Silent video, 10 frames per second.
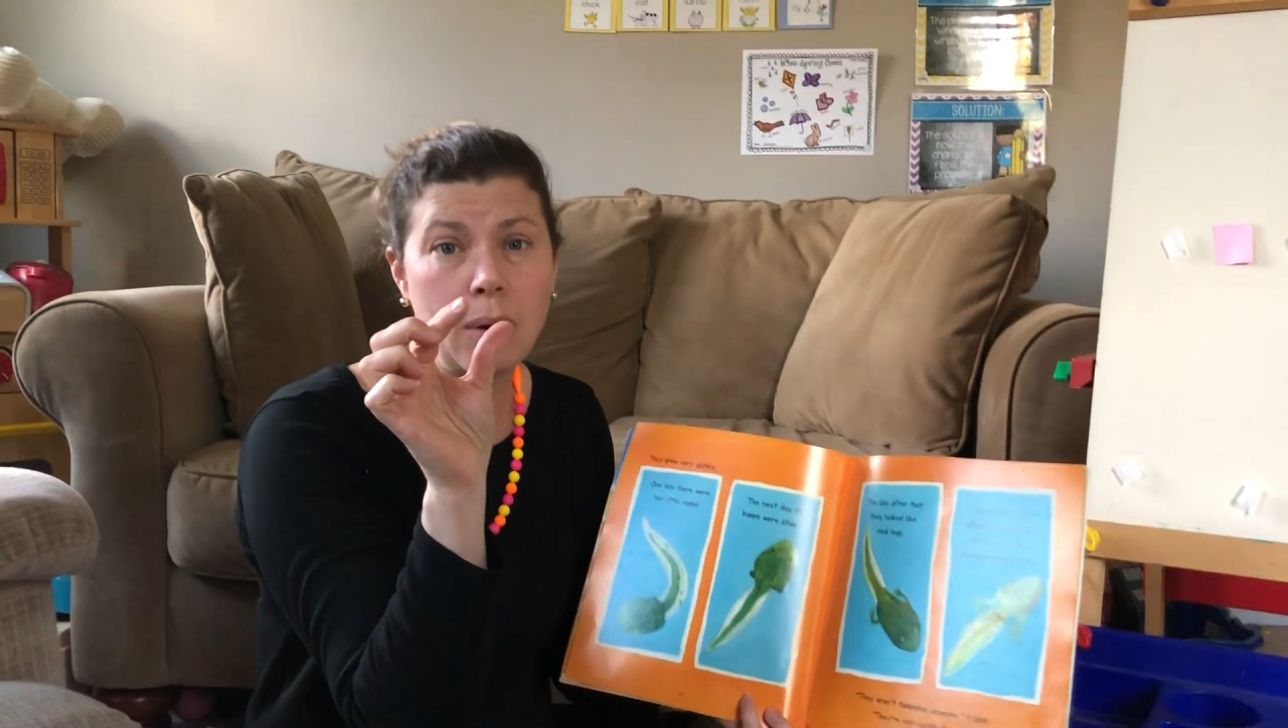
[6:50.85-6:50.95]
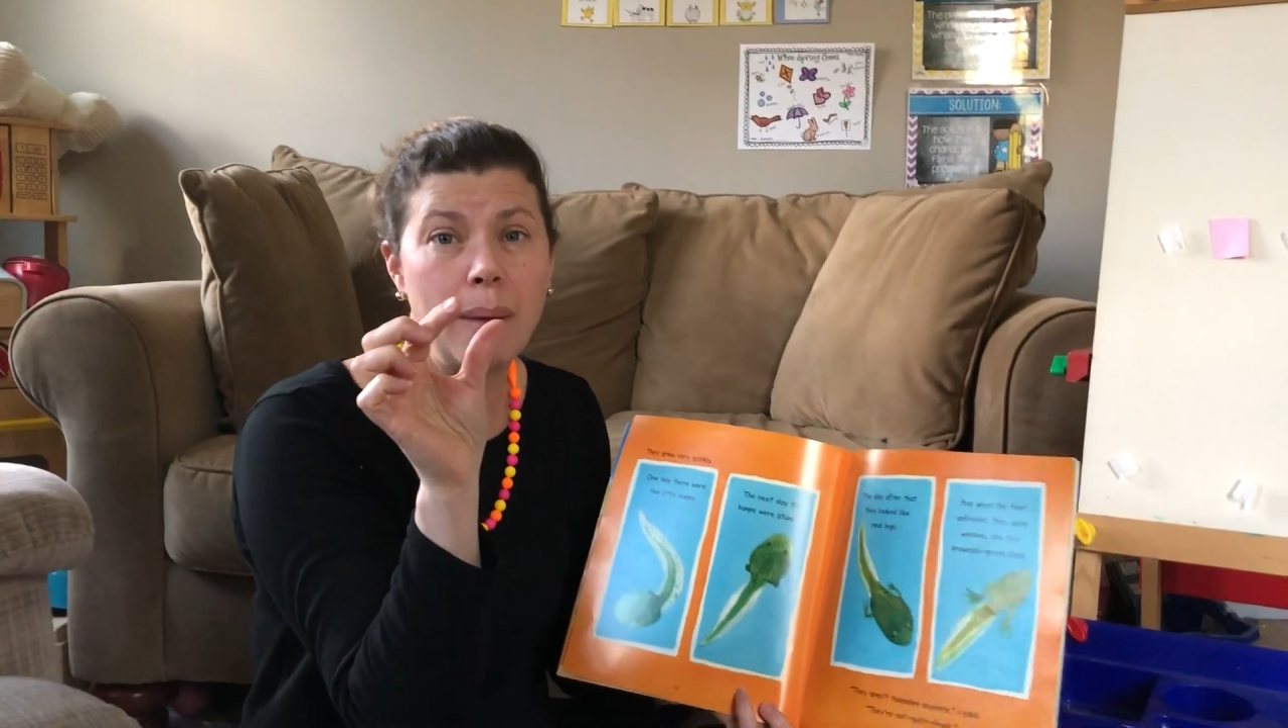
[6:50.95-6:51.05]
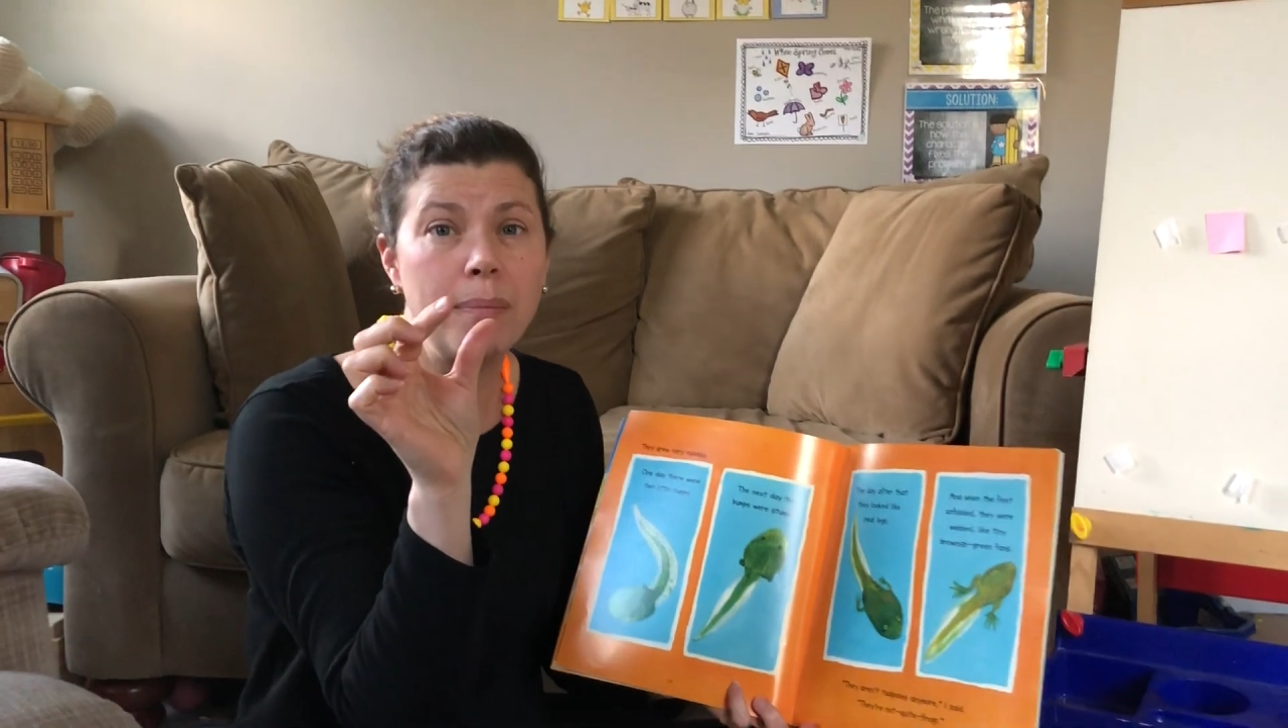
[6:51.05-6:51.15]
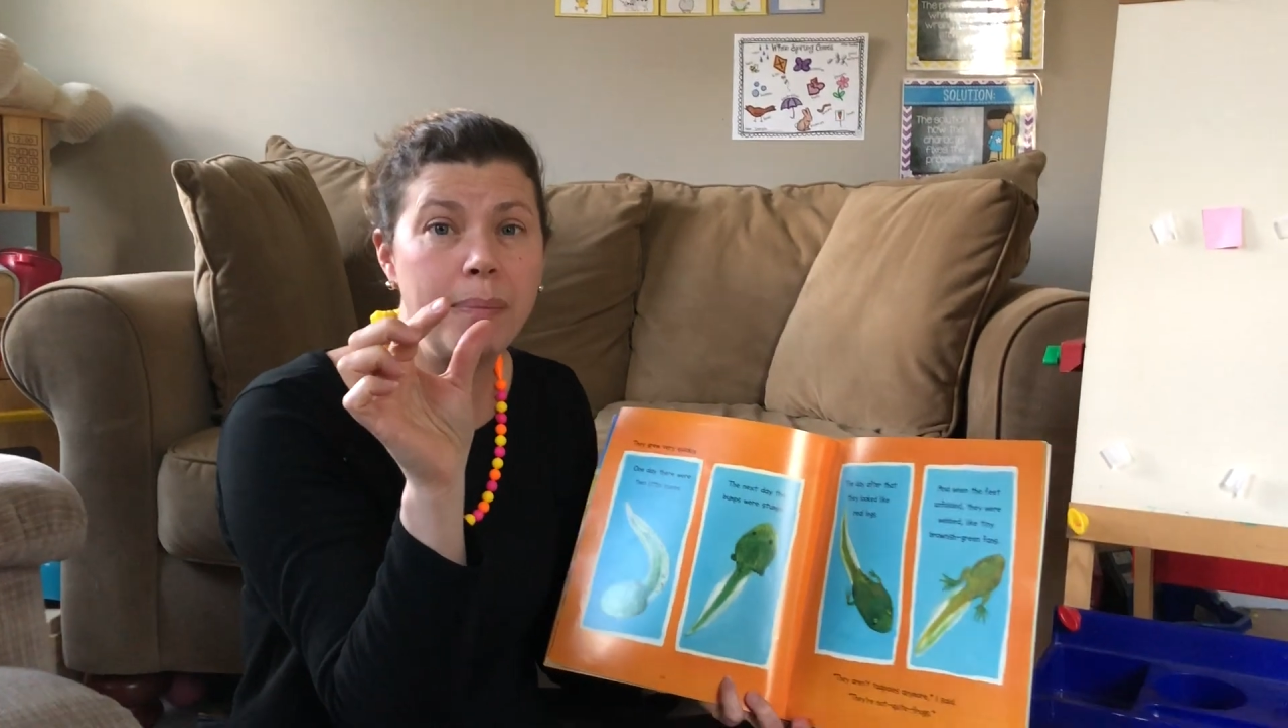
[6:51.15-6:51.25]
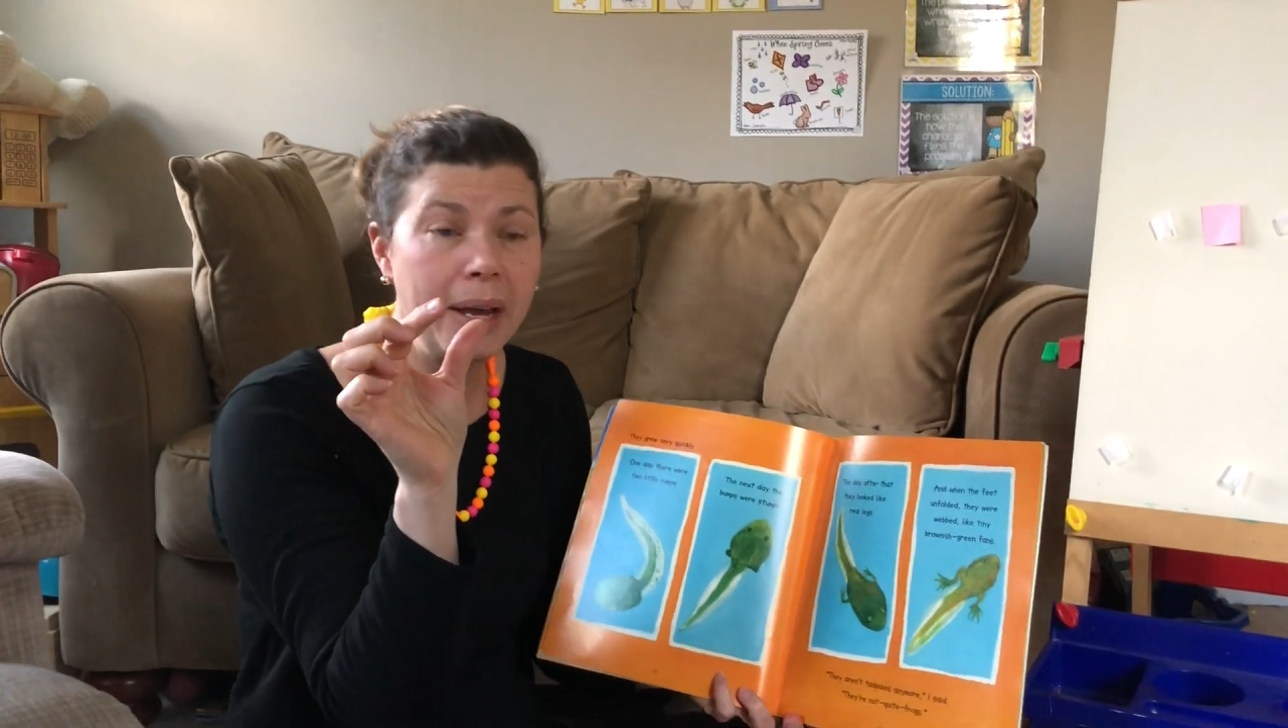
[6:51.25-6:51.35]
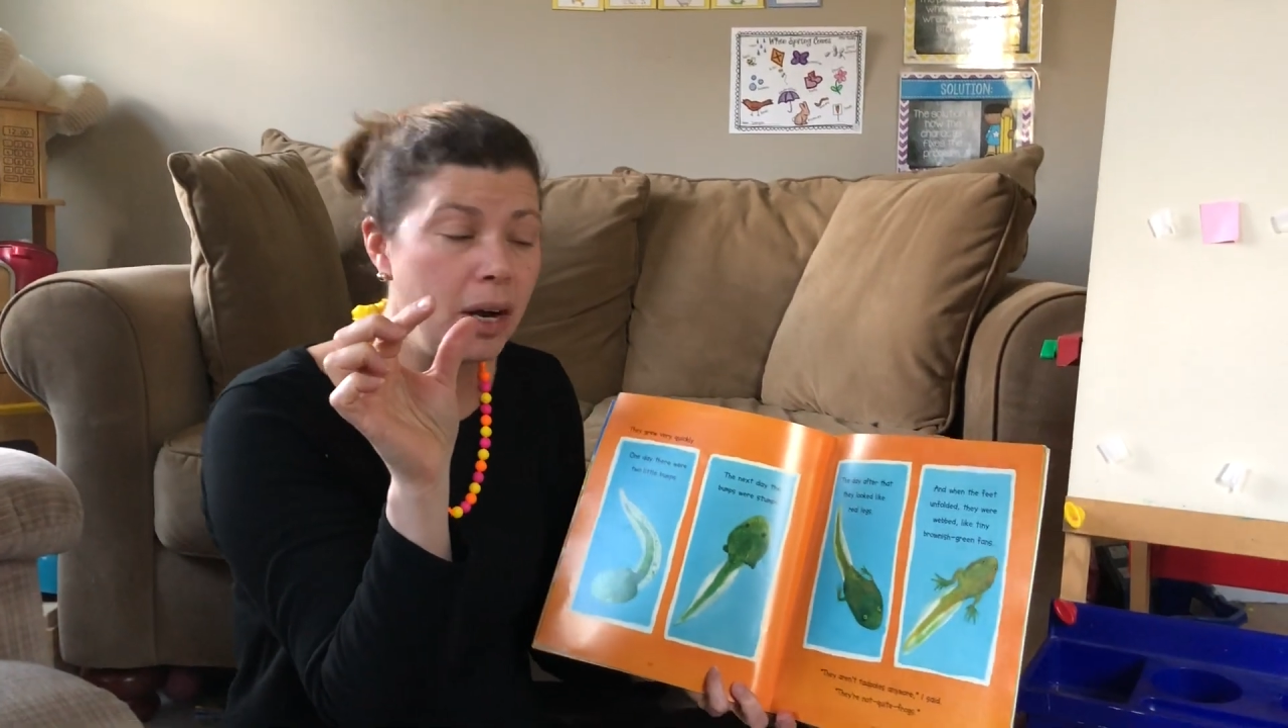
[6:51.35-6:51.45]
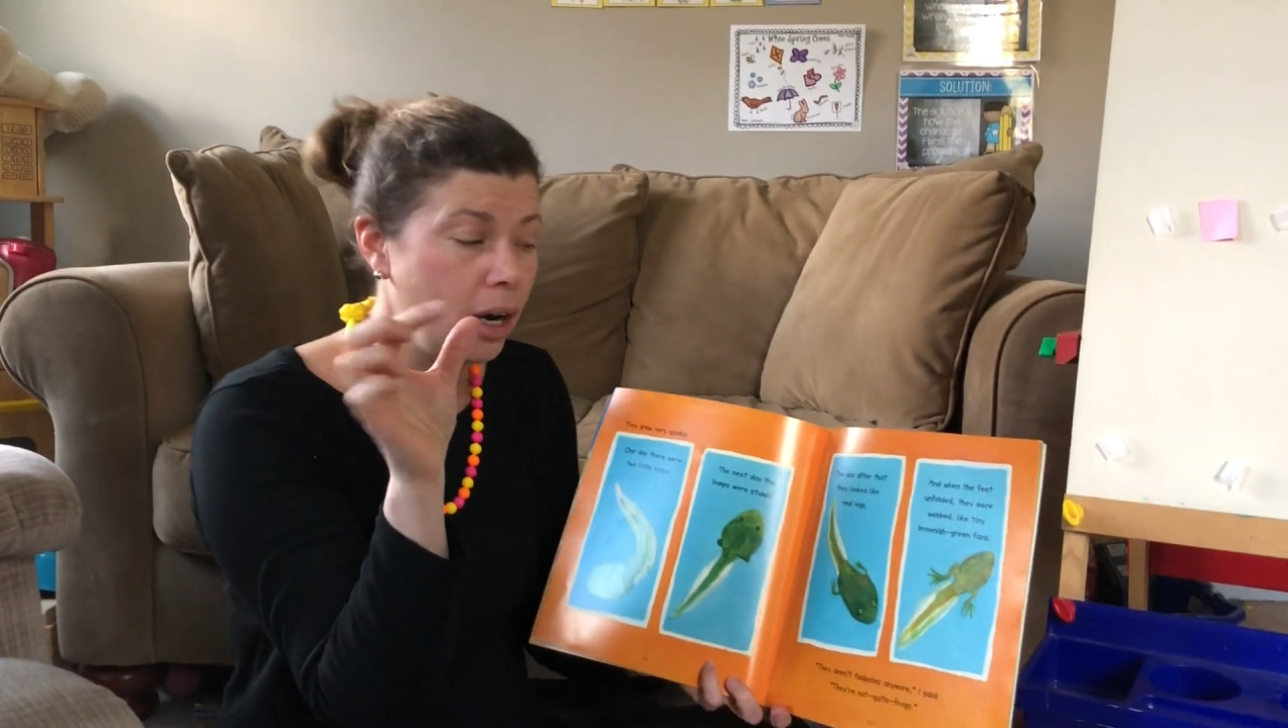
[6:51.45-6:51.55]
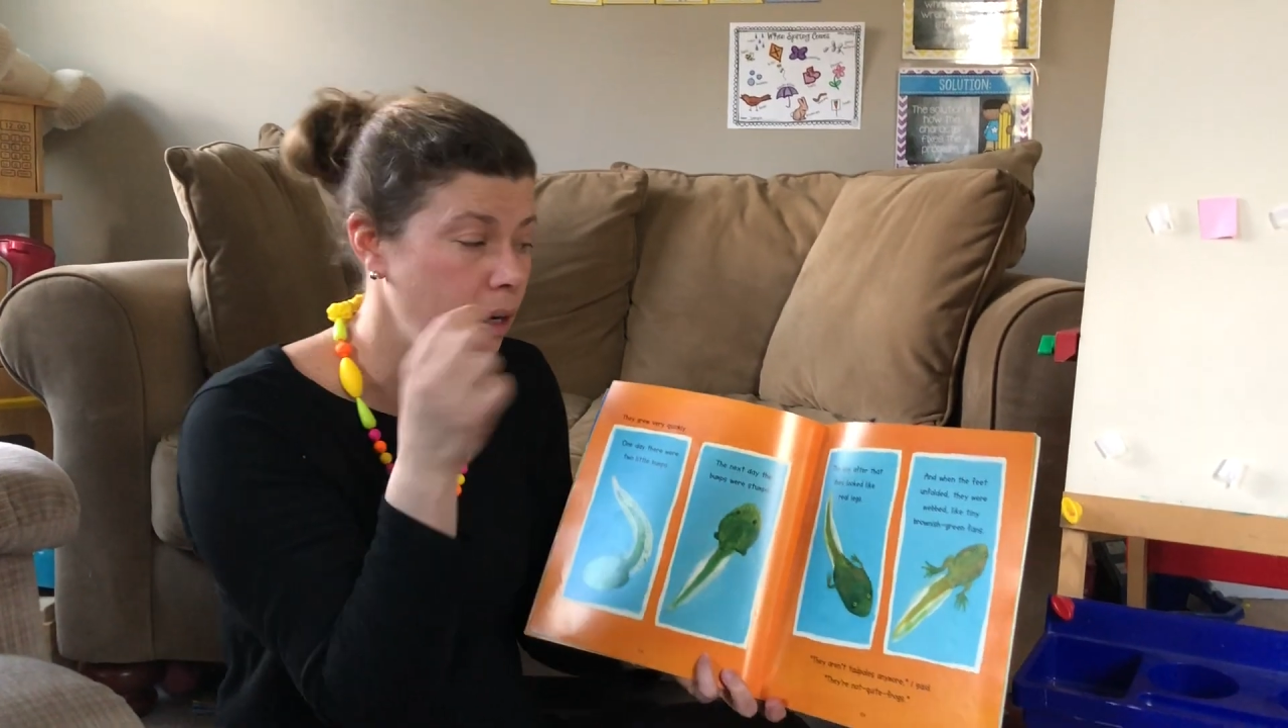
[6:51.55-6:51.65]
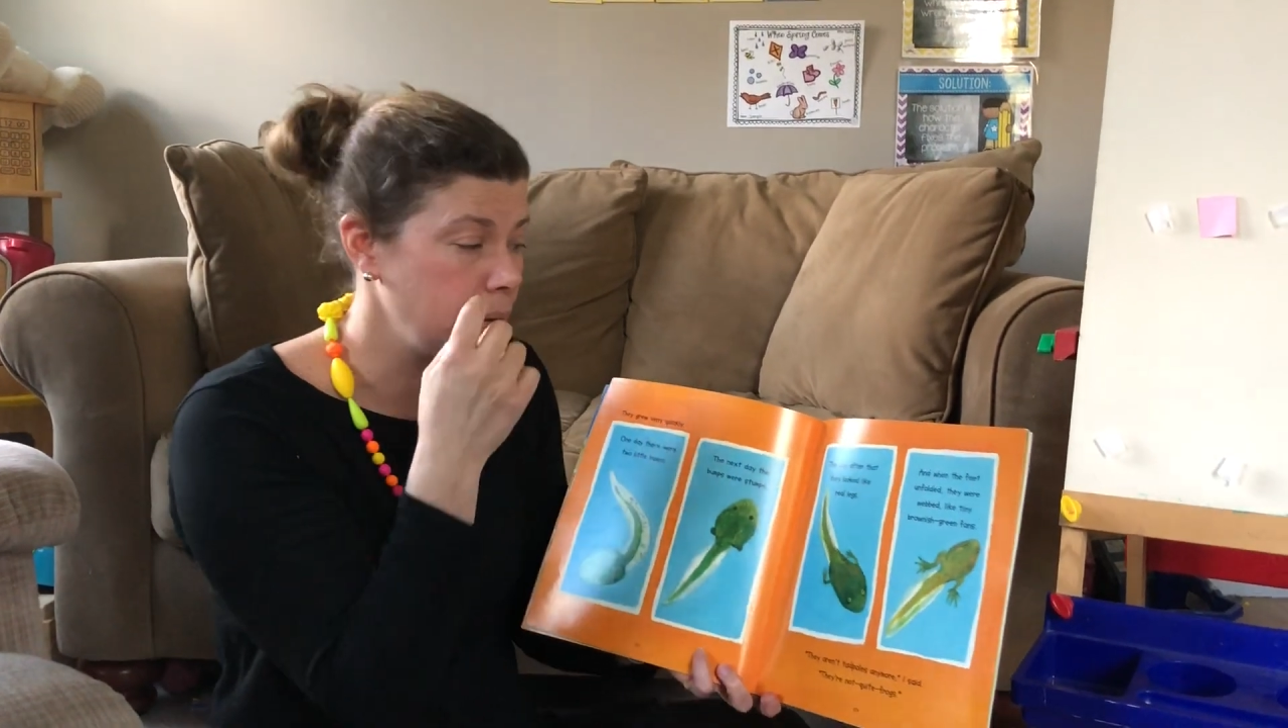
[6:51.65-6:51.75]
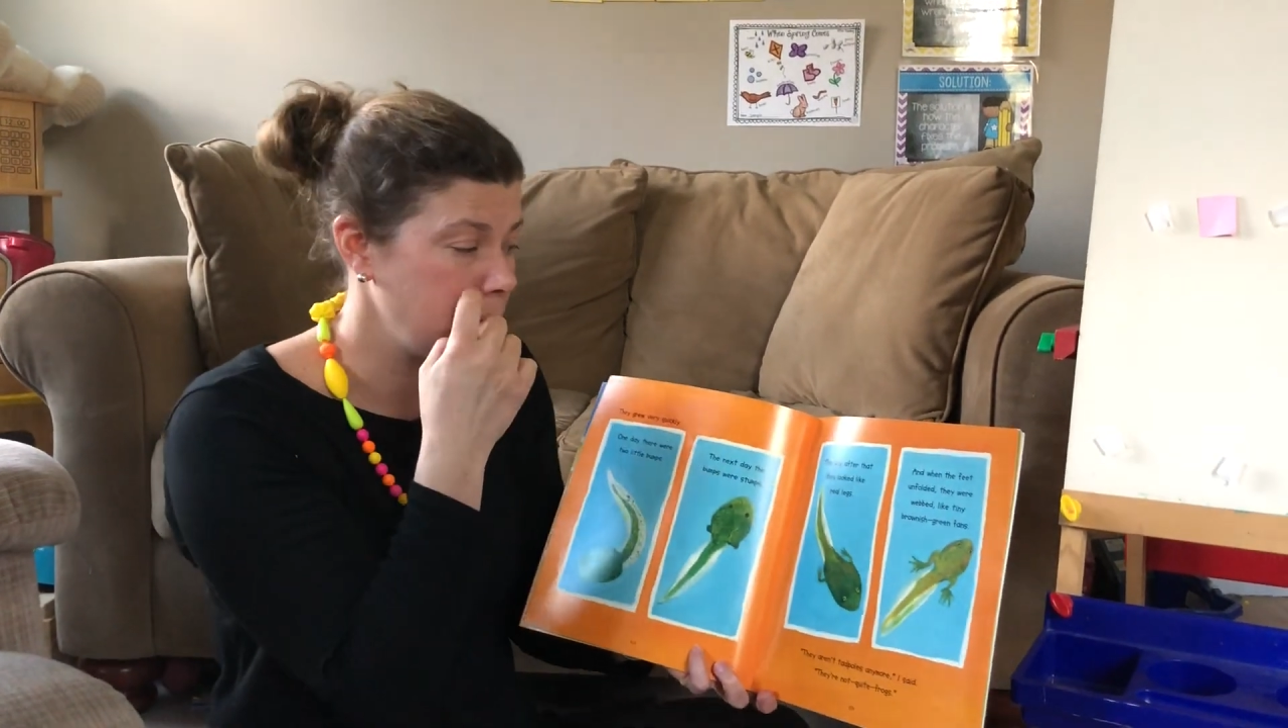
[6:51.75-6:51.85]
were bigger.